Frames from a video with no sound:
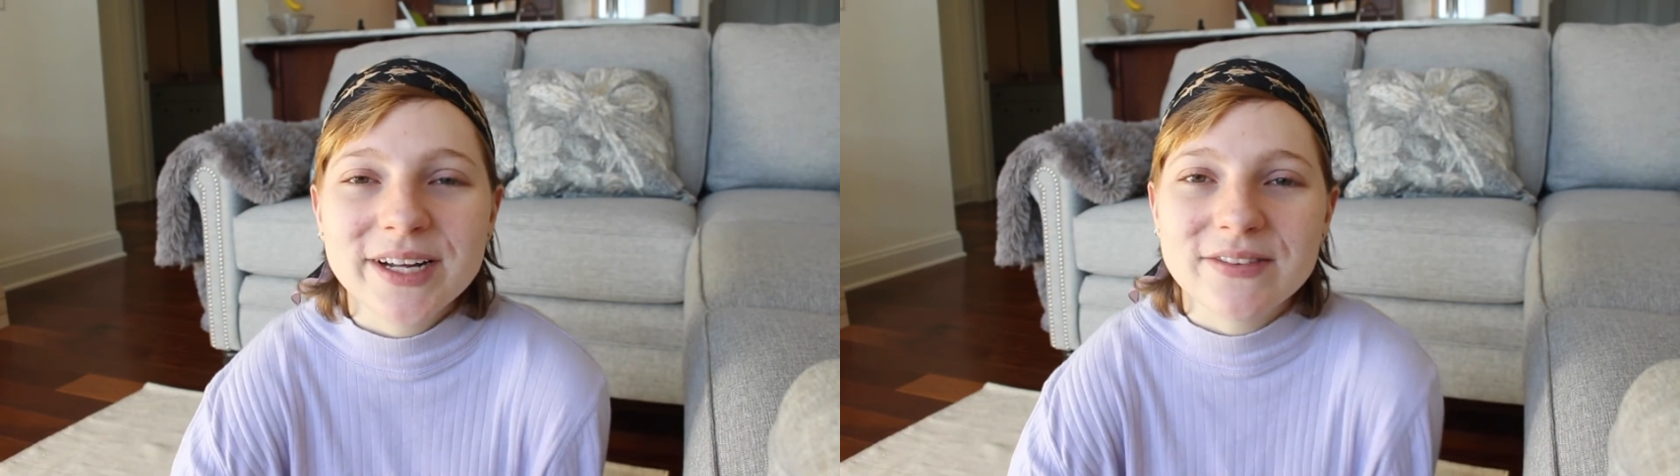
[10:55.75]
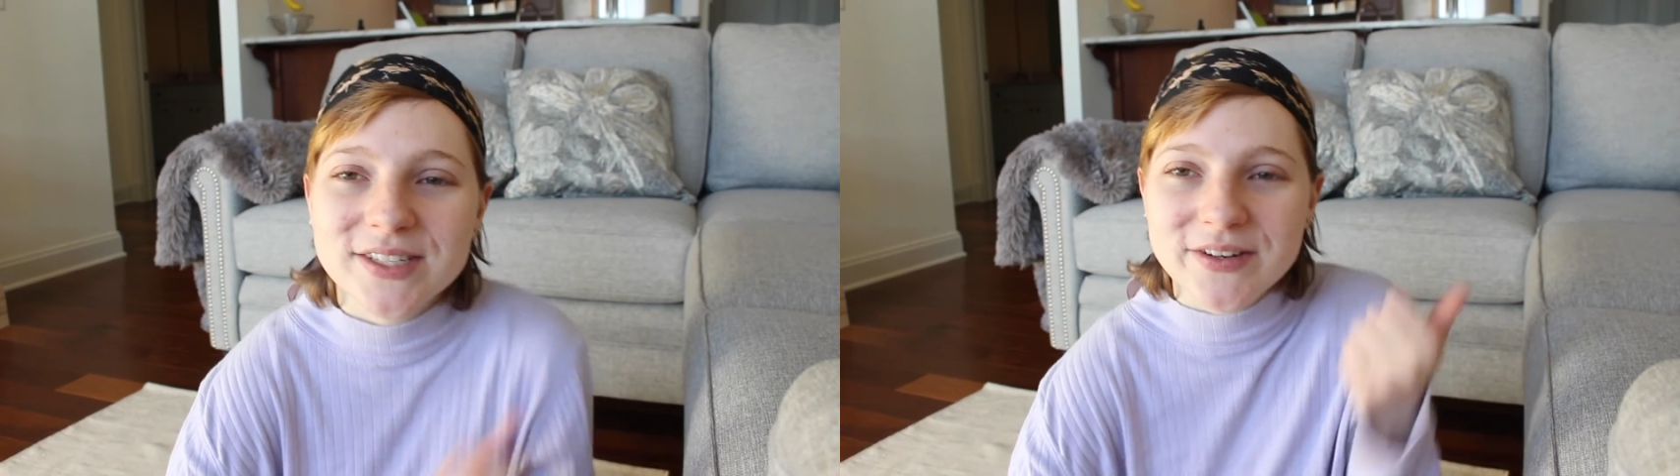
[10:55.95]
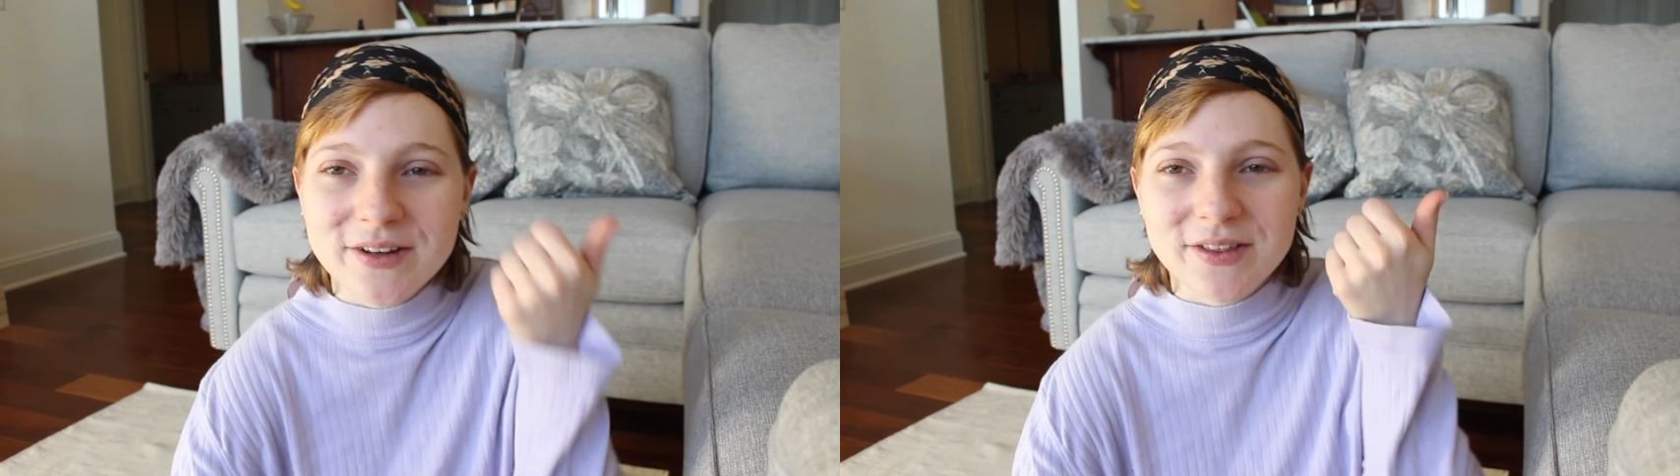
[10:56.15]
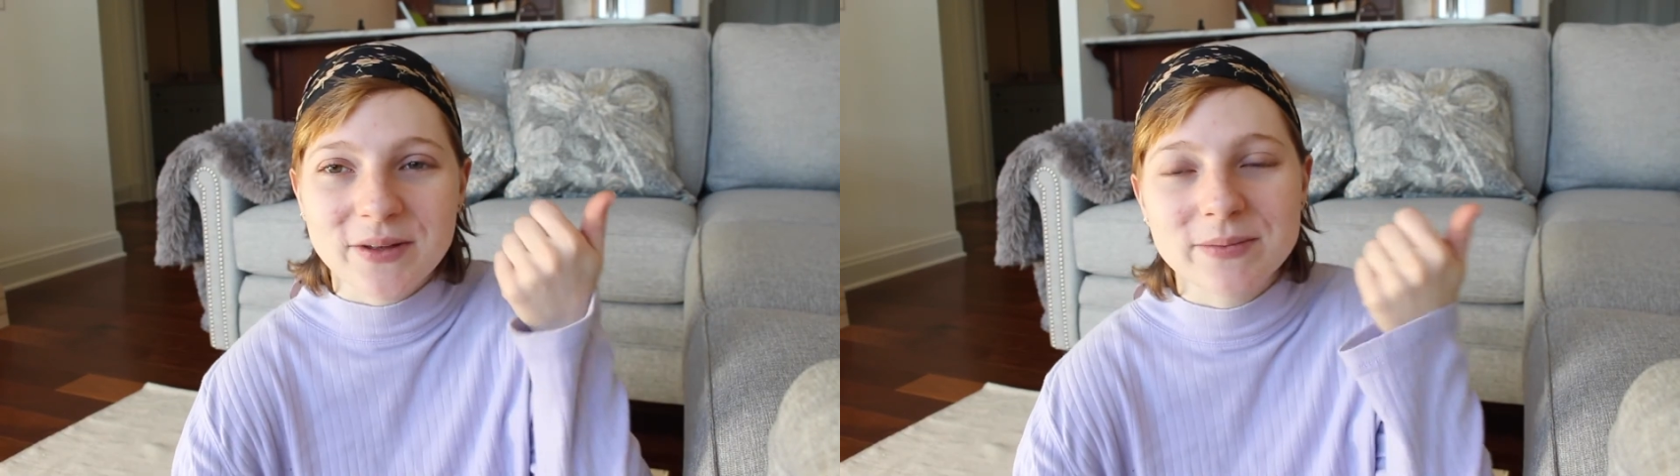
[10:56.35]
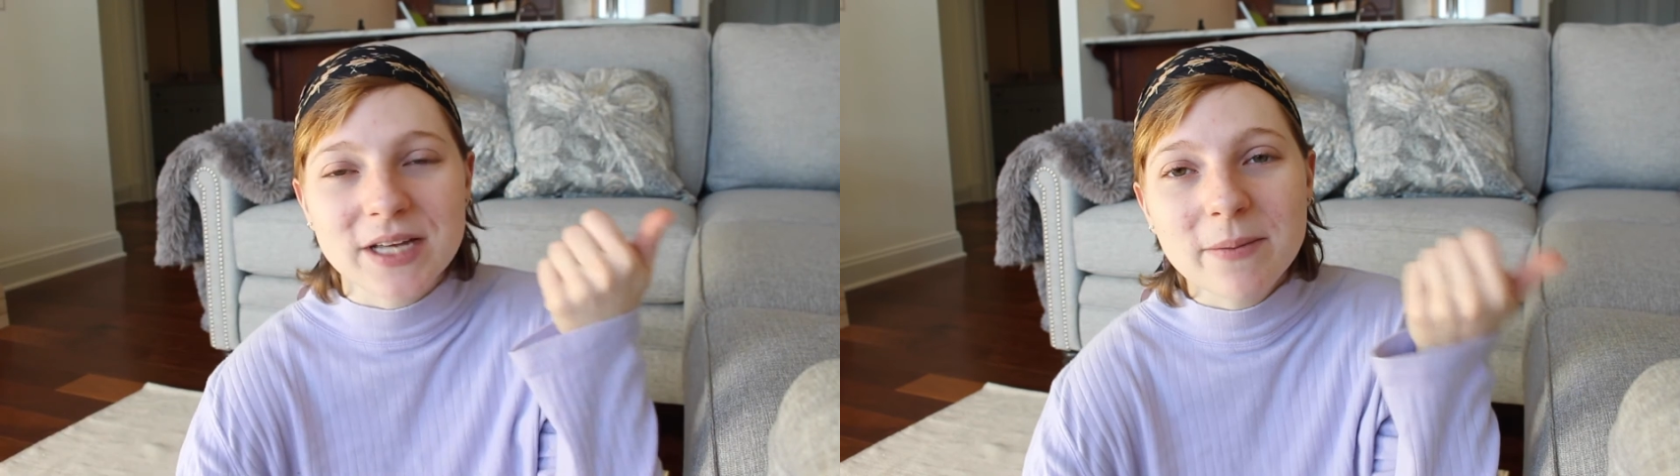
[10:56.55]
Give this video a
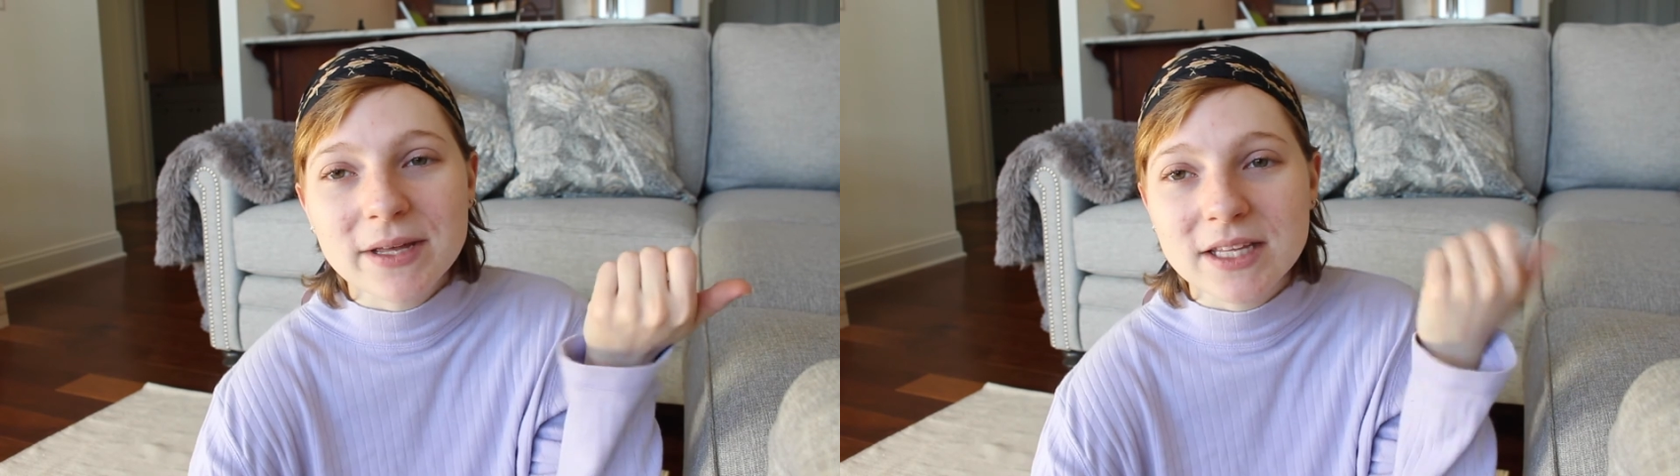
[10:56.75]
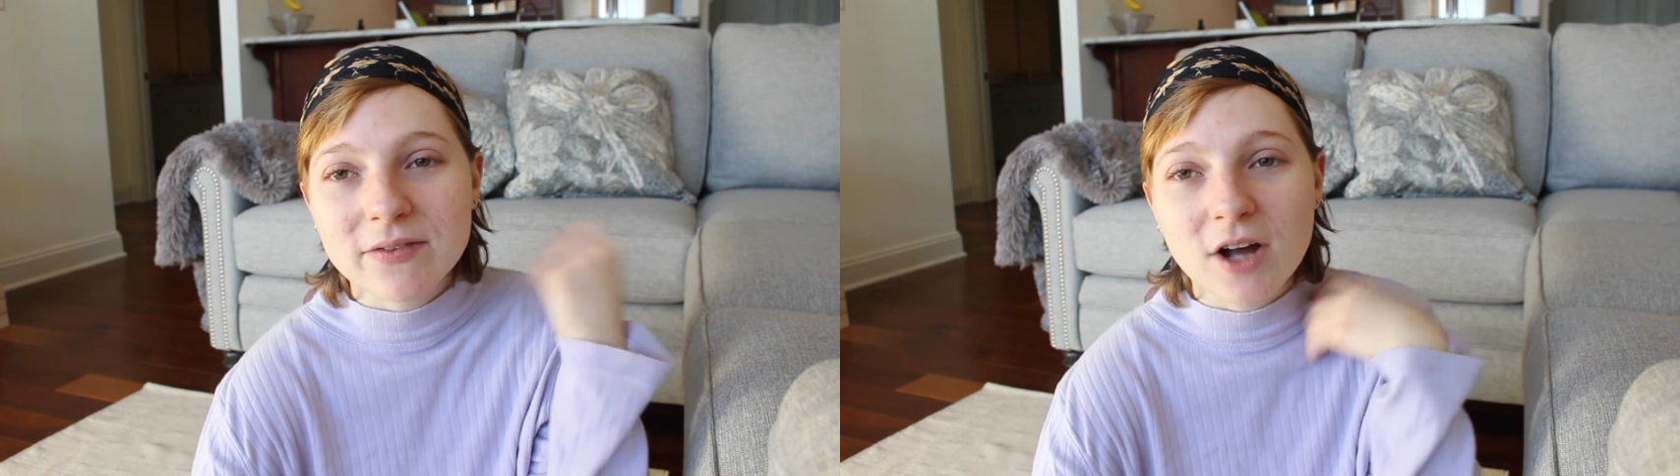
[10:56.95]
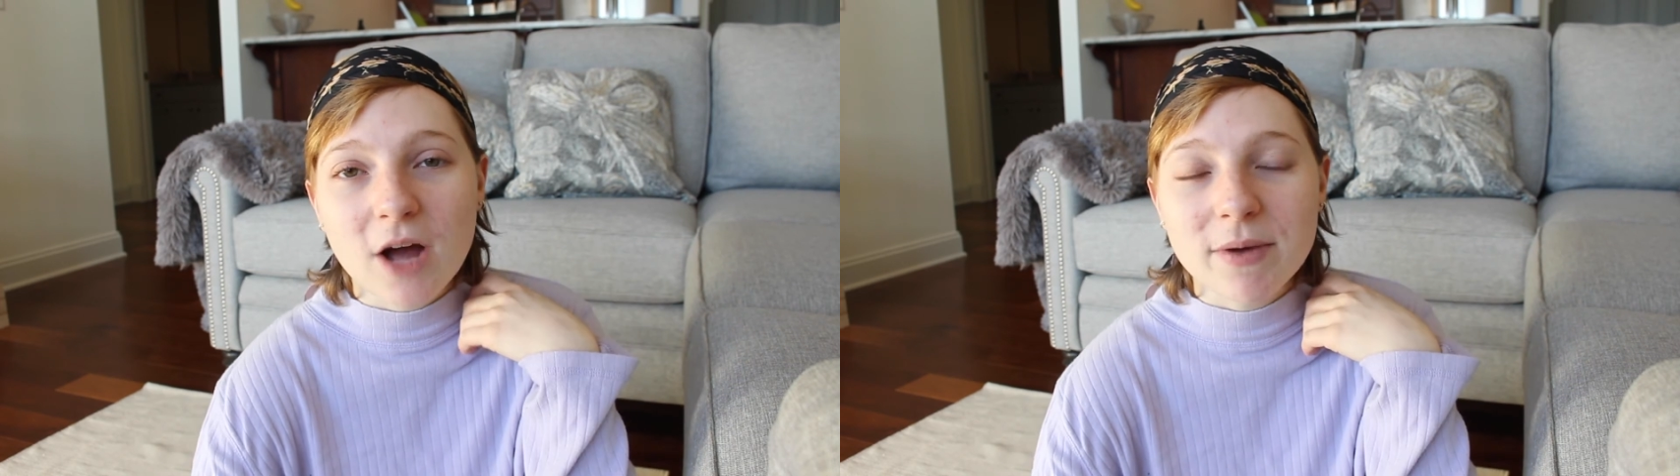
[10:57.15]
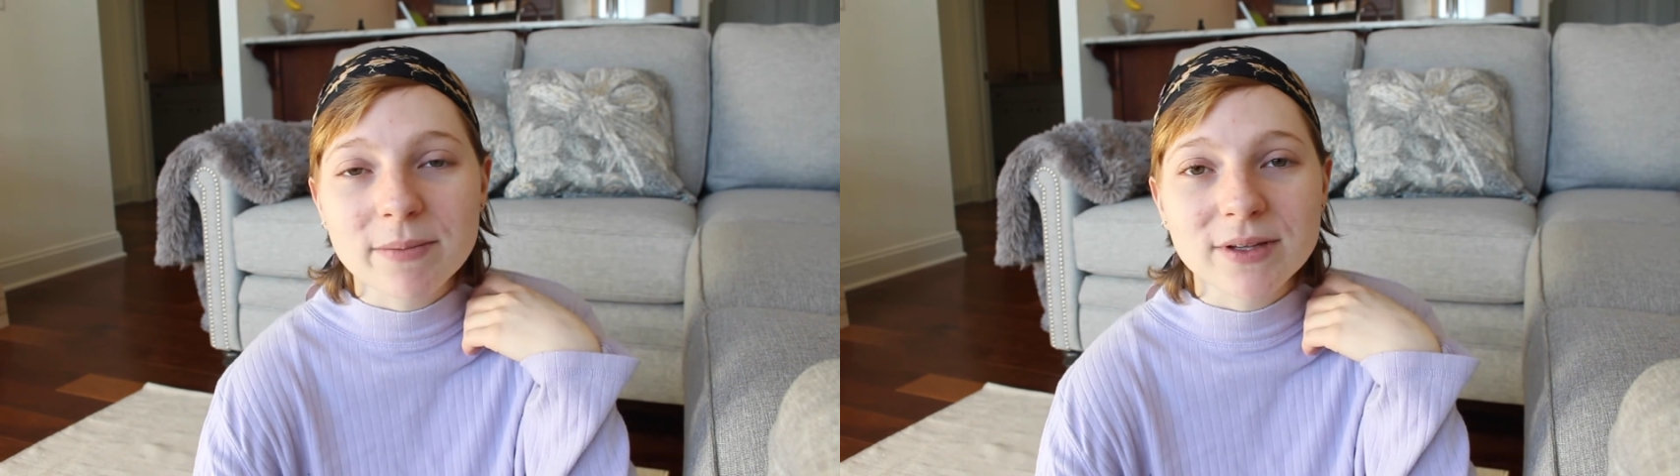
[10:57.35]
thumbs up and leave a comment